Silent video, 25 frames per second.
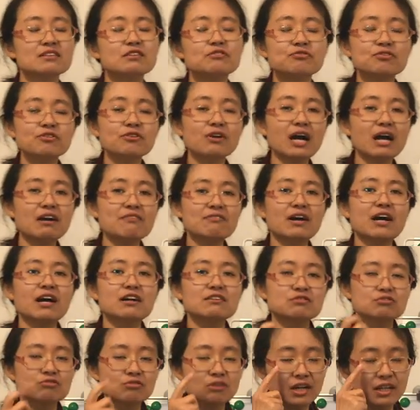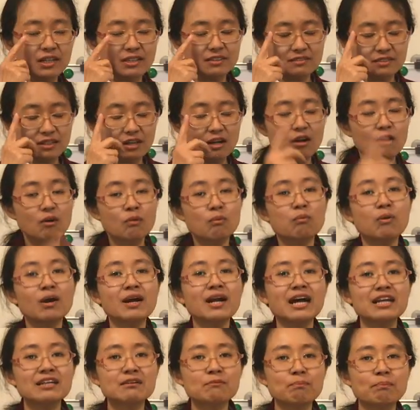If you have arthritis, what
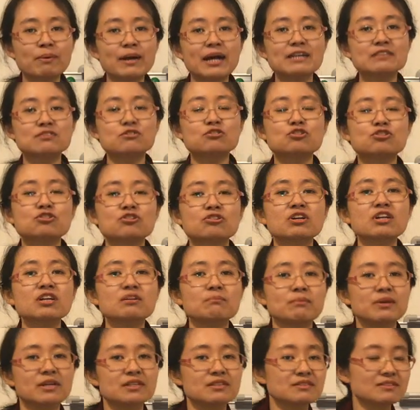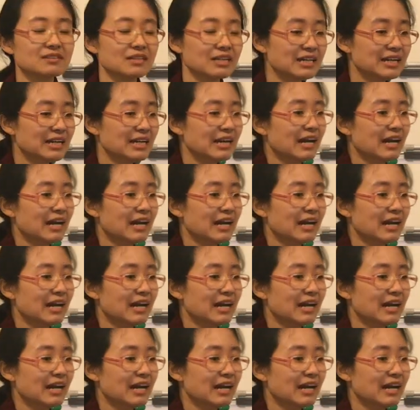are the best treatments?